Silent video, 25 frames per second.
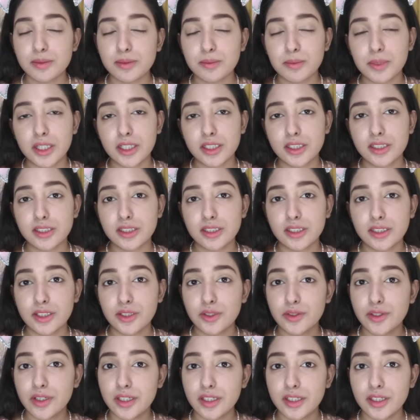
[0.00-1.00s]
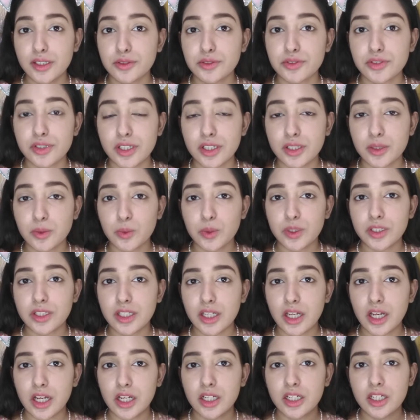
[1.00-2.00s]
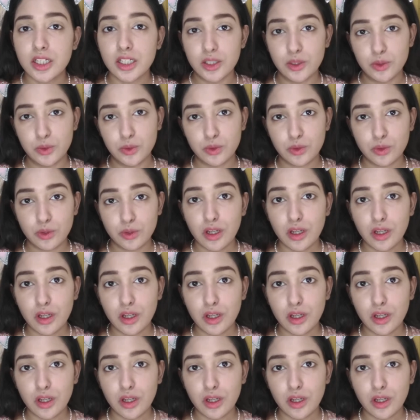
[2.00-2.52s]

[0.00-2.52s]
but you can use it with a glue.